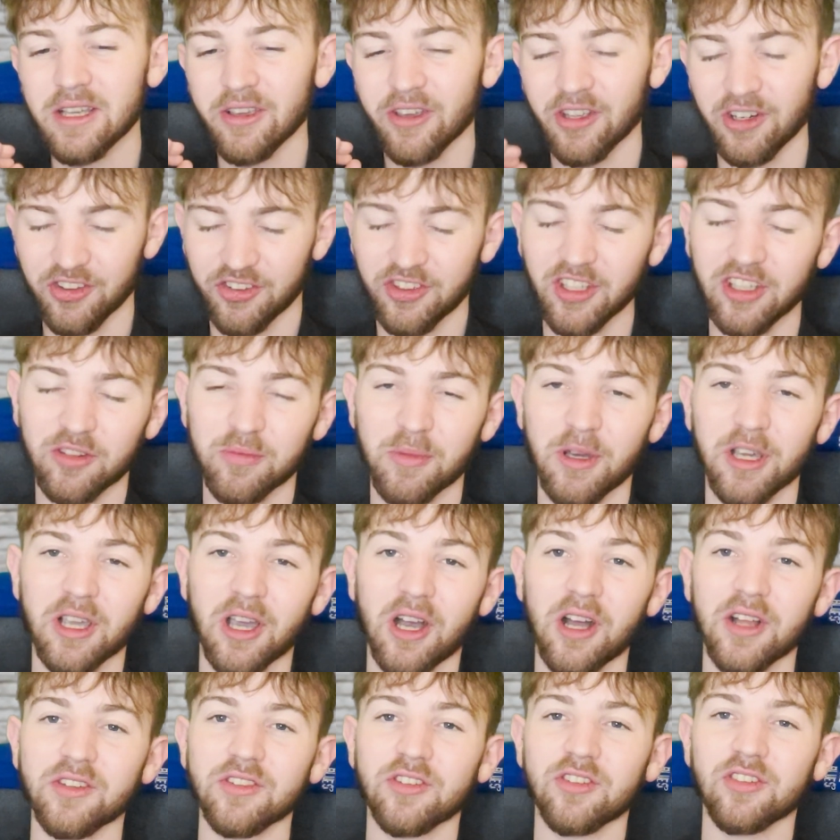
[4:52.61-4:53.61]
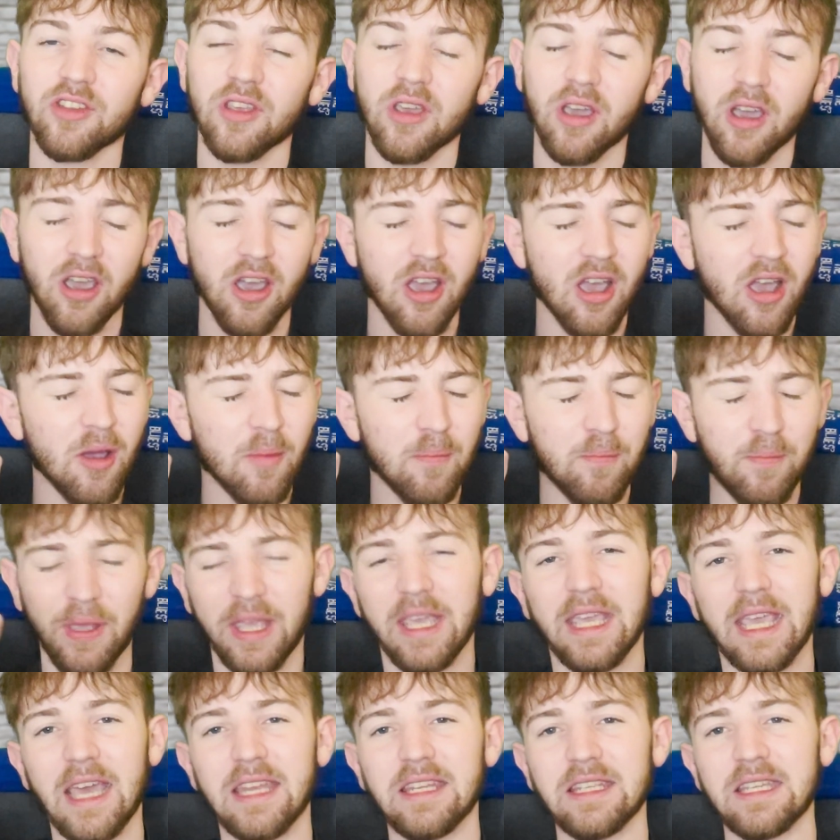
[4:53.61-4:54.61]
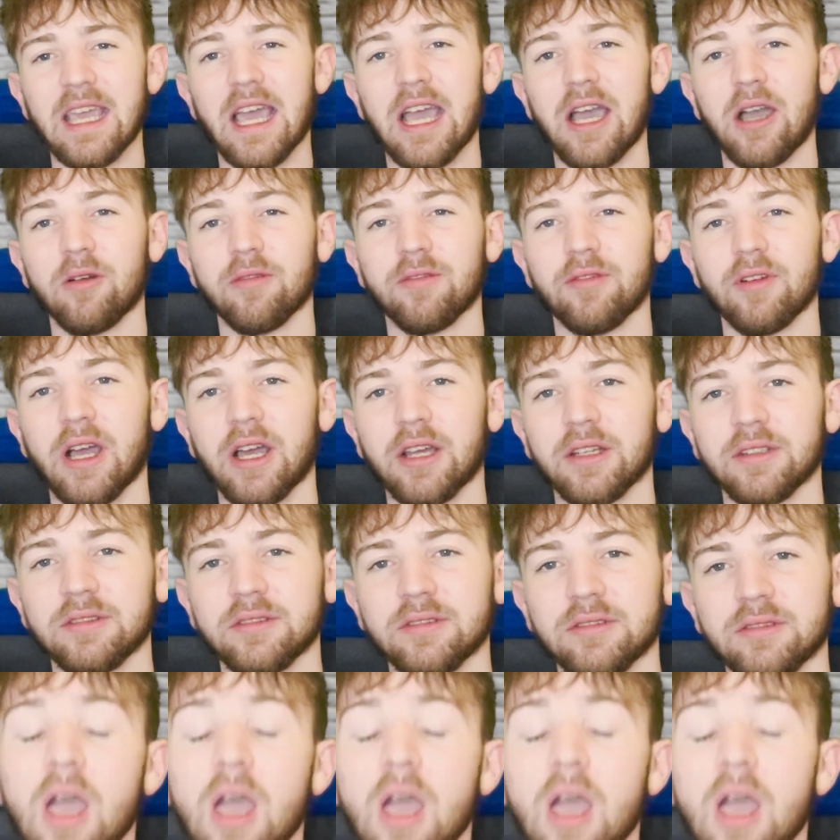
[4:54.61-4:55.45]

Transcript: going to stick to my guns. Big Eddie Howe fan.